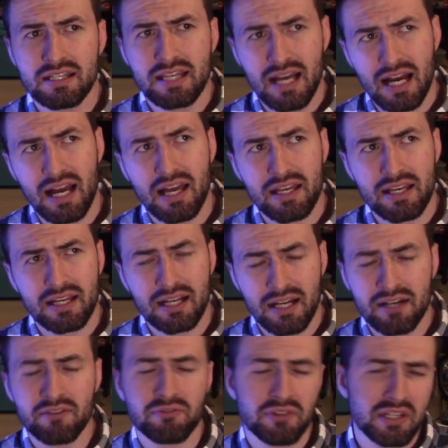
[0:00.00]
Yeah, I
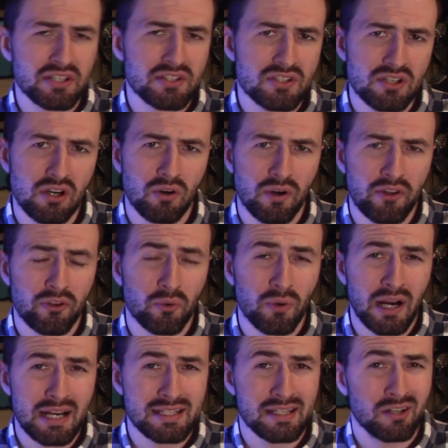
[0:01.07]
kind of think so.
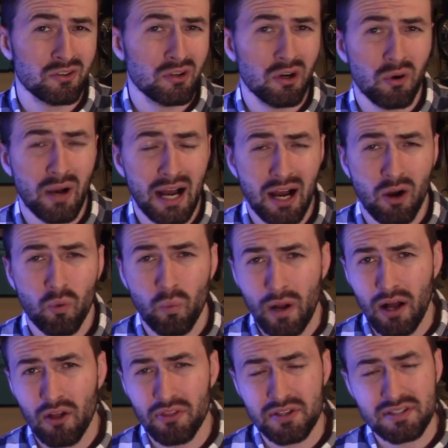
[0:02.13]
Otherwise, I don't know how
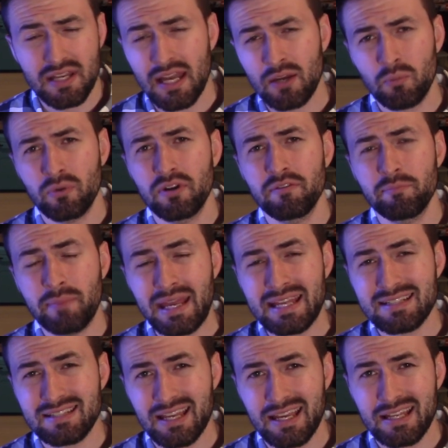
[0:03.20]
well the tank would have
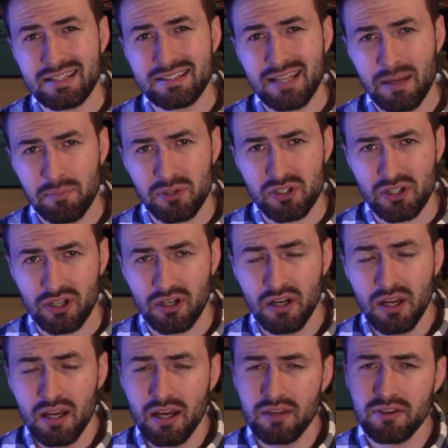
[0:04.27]
maintained temperature.
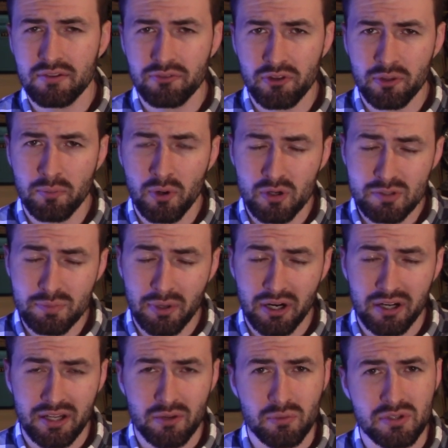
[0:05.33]
I think for the most
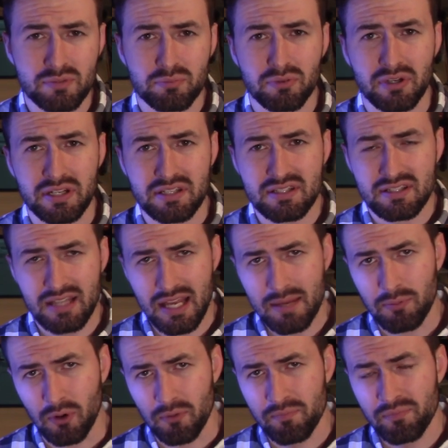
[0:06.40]
part, it was pretty
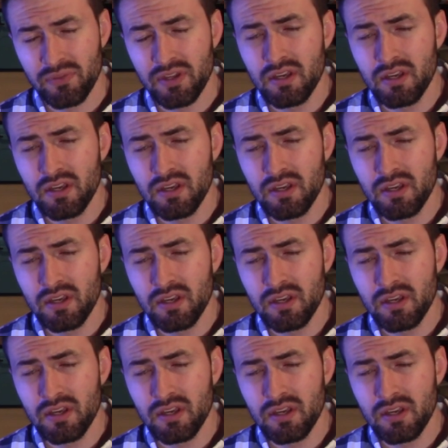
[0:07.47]
stable.